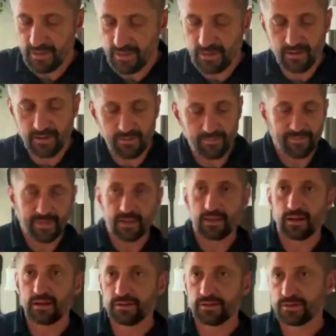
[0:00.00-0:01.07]
the,
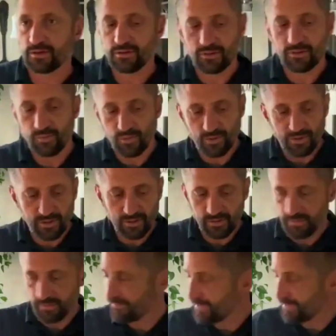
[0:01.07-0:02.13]
I'll show you the board
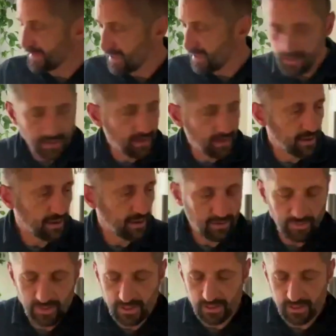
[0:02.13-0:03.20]
here. I
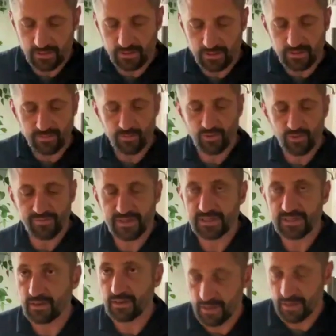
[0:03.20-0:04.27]
want to get a little bit more of
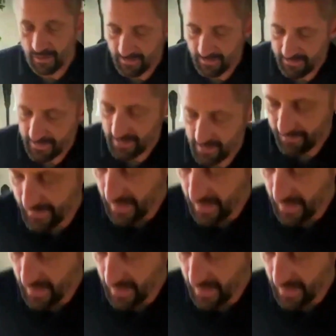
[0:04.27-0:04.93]
this liquid out of it,